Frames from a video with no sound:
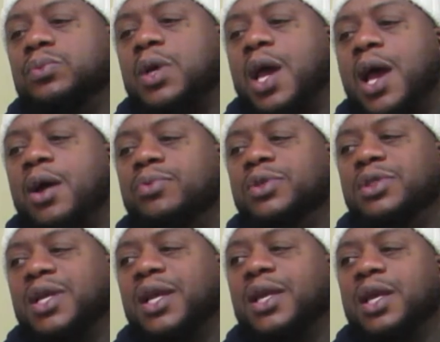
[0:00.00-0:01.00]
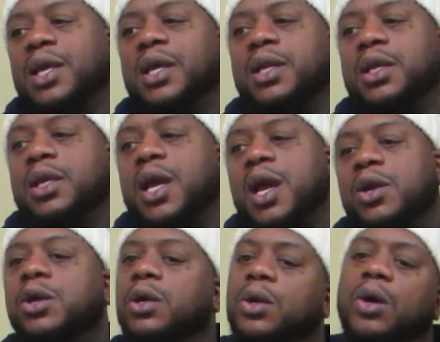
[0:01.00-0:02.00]
I was that kid, and I
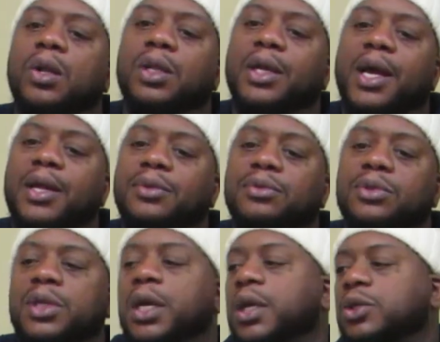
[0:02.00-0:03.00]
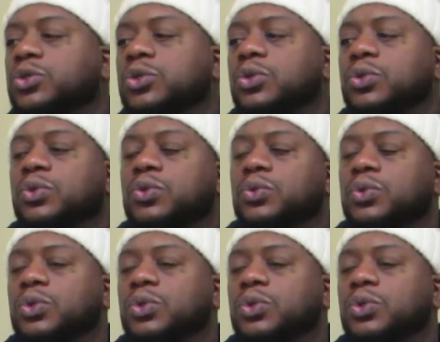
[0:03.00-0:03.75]
heard all of that. Stay in school,